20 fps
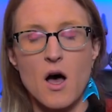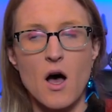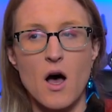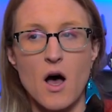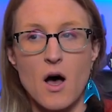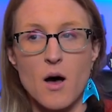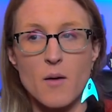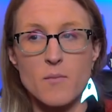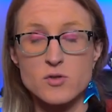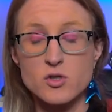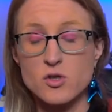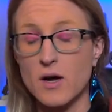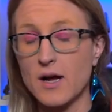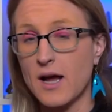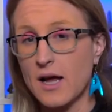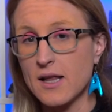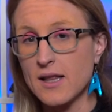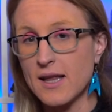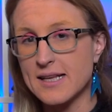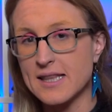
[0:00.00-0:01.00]
So
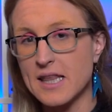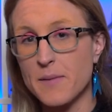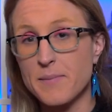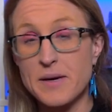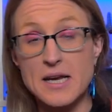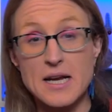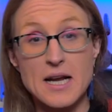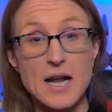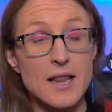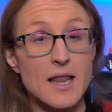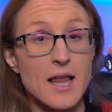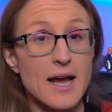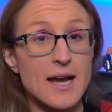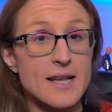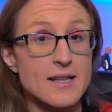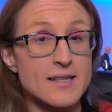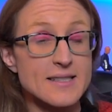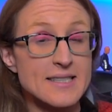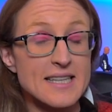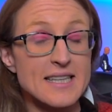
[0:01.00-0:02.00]
I like that beat, and I
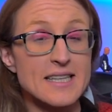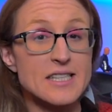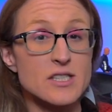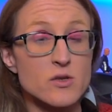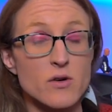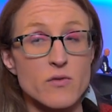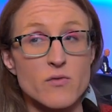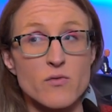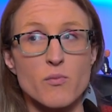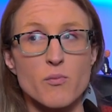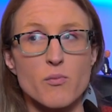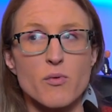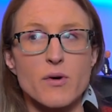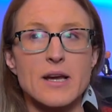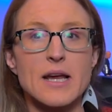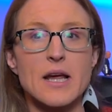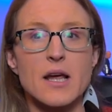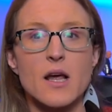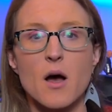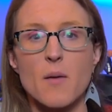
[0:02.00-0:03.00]
like Tilly sort of
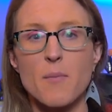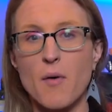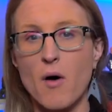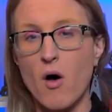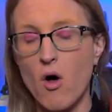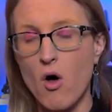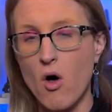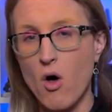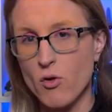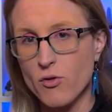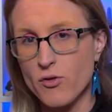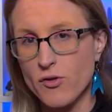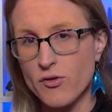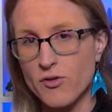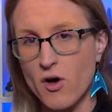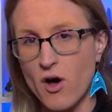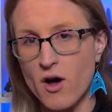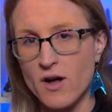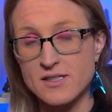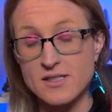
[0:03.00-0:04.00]
bringing up all the
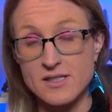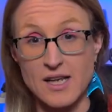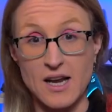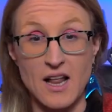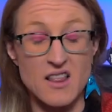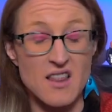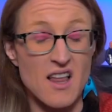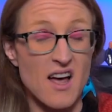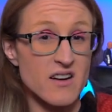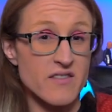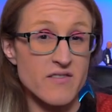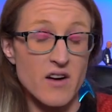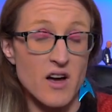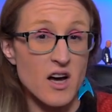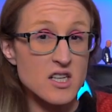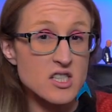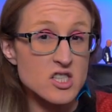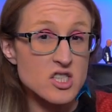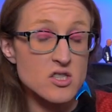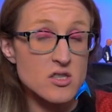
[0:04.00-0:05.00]
thoughts that a lot of
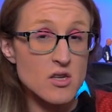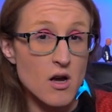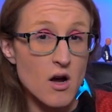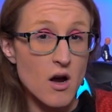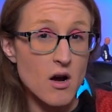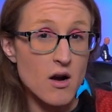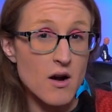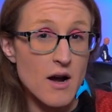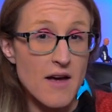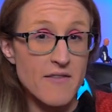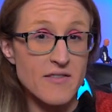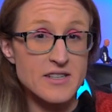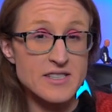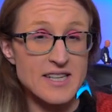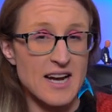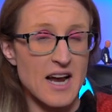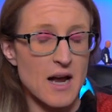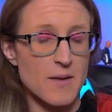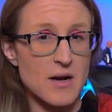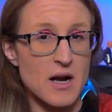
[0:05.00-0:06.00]
us are having.
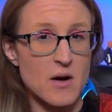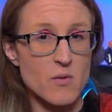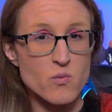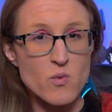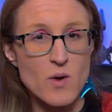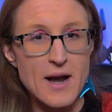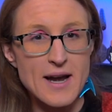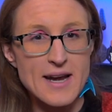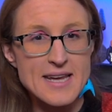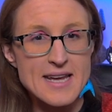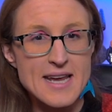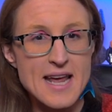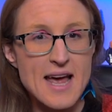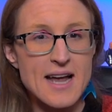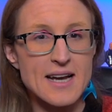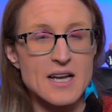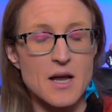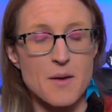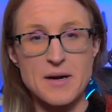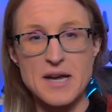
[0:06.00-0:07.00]
It's like, I'm not ready
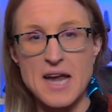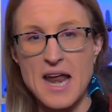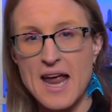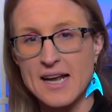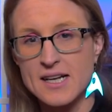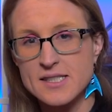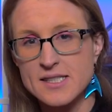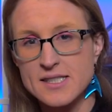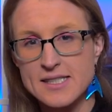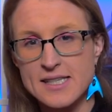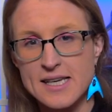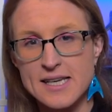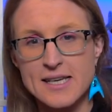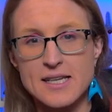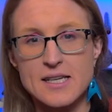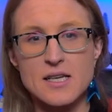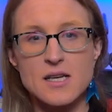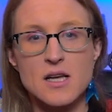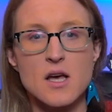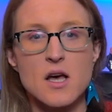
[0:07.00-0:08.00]
yet, I'm an
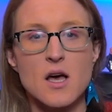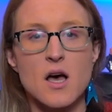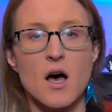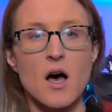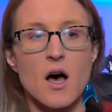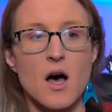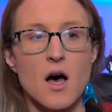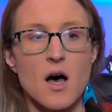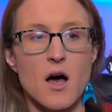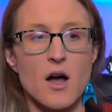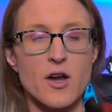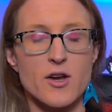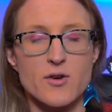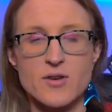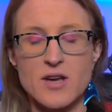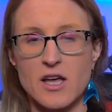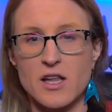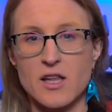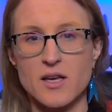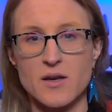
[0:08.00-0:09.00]
ensign, are you
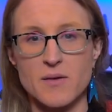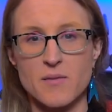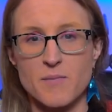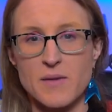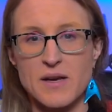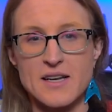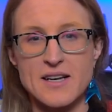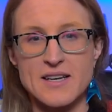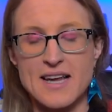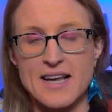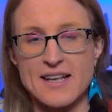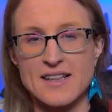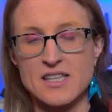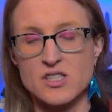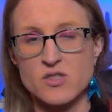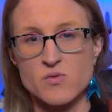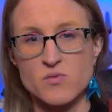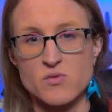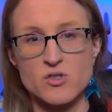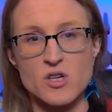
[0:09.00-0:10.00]
telling me to take
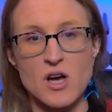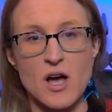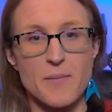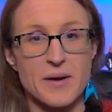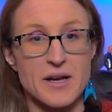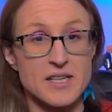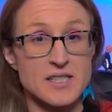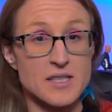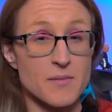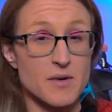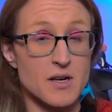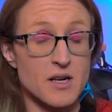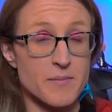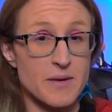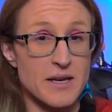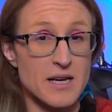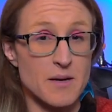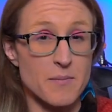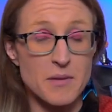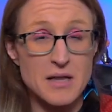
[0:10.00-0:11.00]
this job because I'm going to
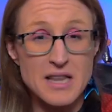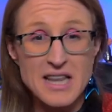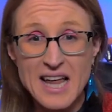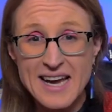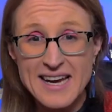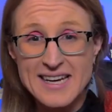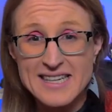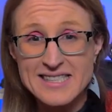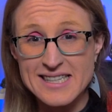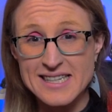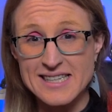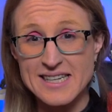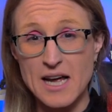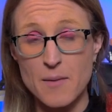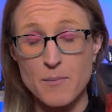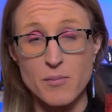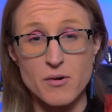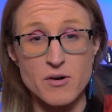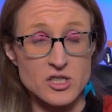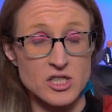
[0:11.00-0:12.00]
be compliant and
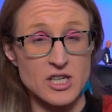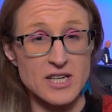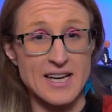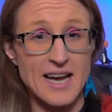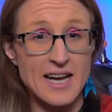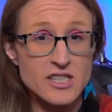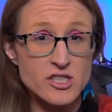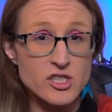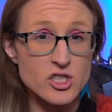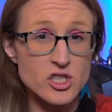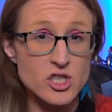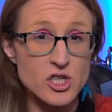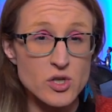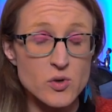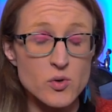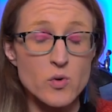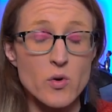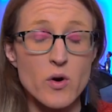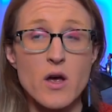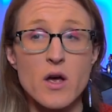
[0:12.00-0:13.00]
not push against
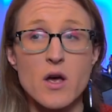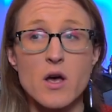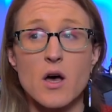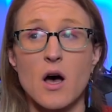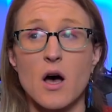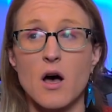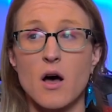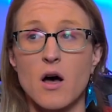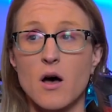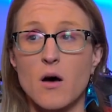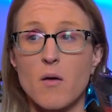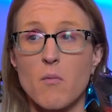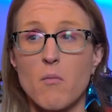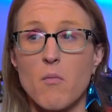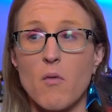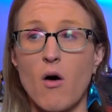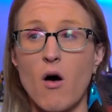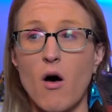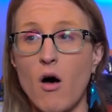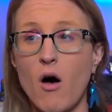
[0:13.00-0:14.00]
you? All
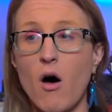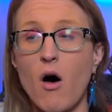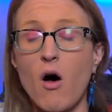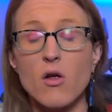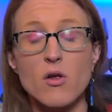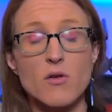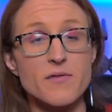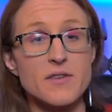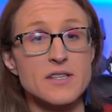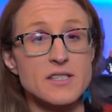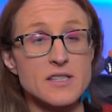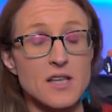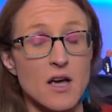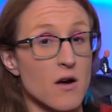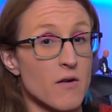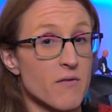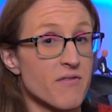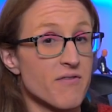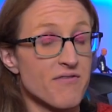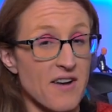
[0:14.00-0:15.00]
of these
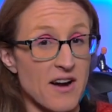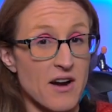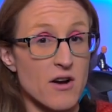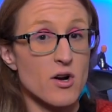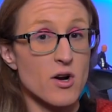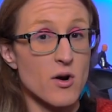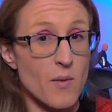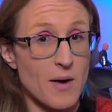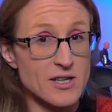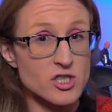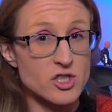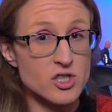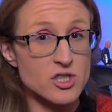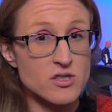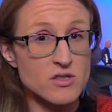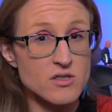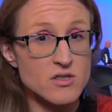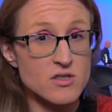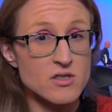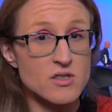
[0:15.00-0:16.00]
are fair
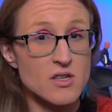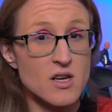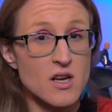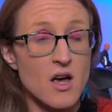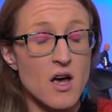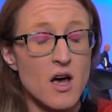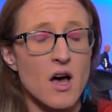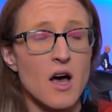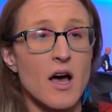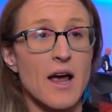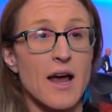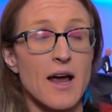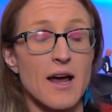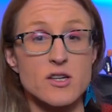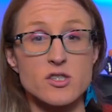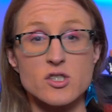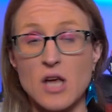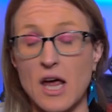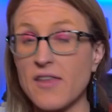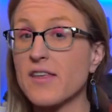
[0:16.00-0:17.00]
questions,
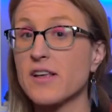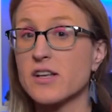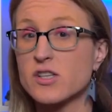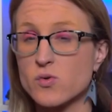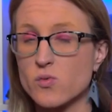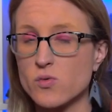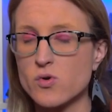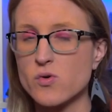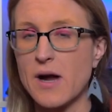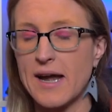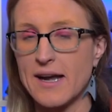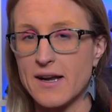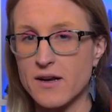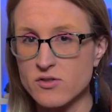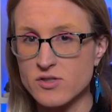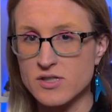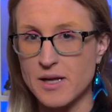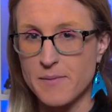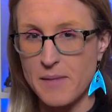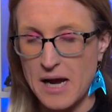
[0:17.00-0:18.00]
and so I think Saru
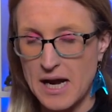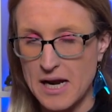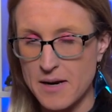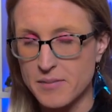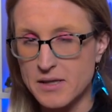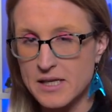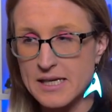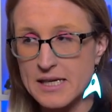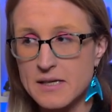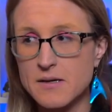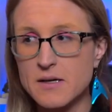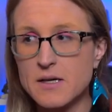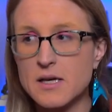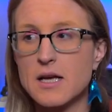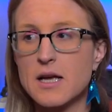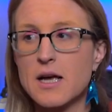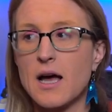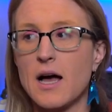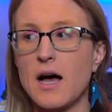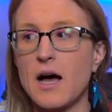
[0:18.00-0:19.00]
handles them ably,
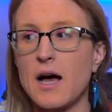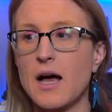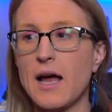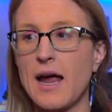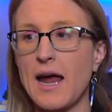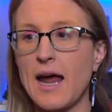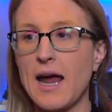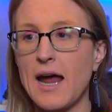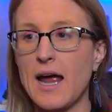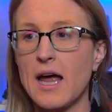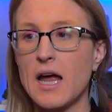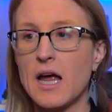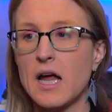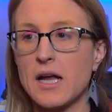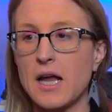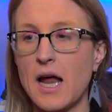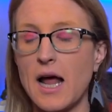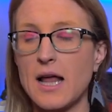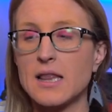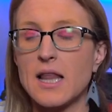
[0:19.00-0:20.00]

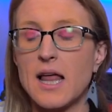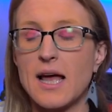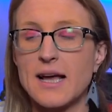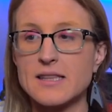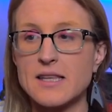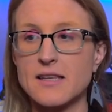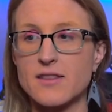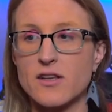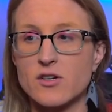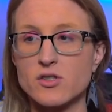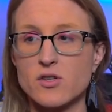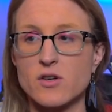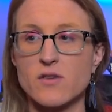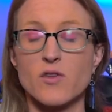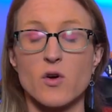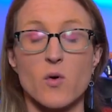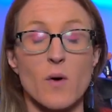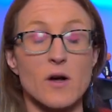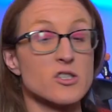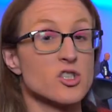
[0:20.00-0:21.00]
and I like that they're sort
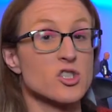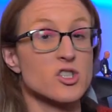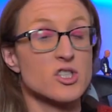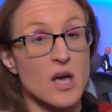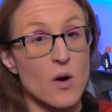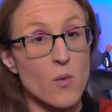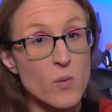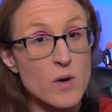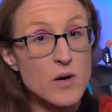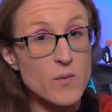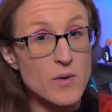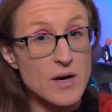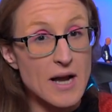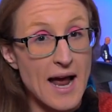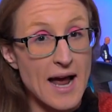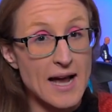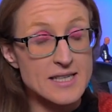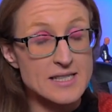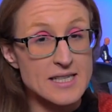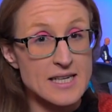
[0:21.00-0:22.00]
of the questions that we would
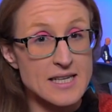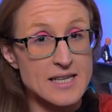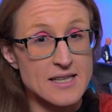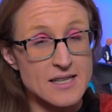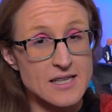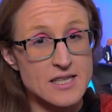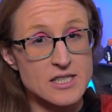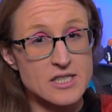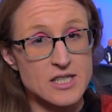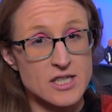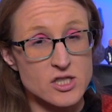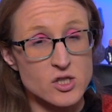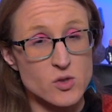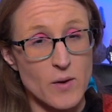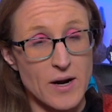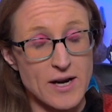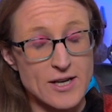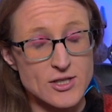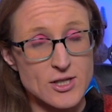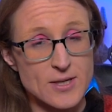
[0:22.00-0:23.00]
ask in this
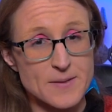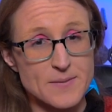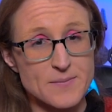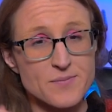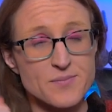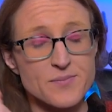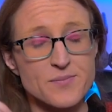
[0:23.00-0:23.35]
situation.